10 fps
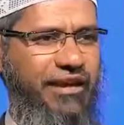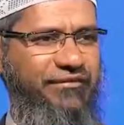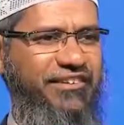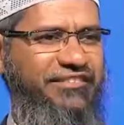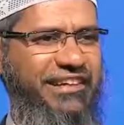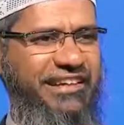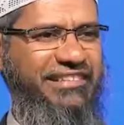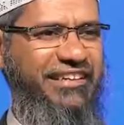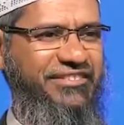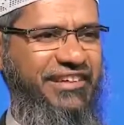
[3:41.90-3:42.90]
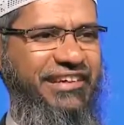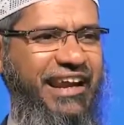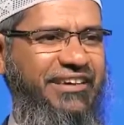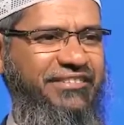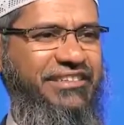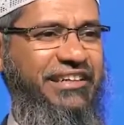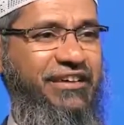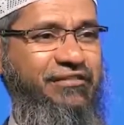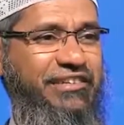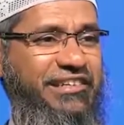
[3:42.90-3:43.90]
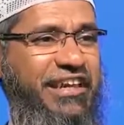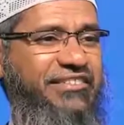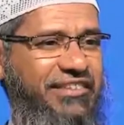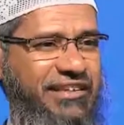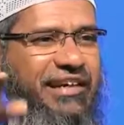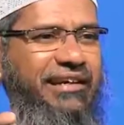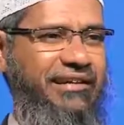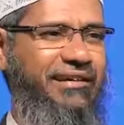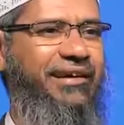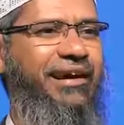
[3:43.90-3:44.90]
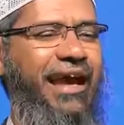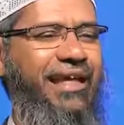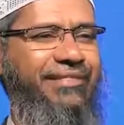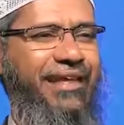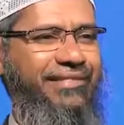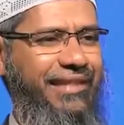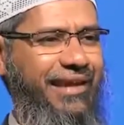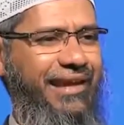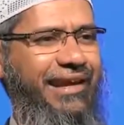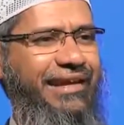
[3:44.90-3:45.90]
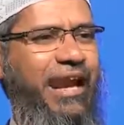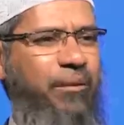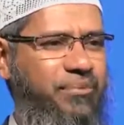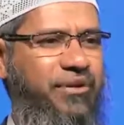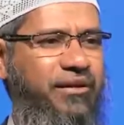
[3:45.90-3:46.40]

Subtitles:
convince an atheist, they try and say that everything has a creator, and then they get trapped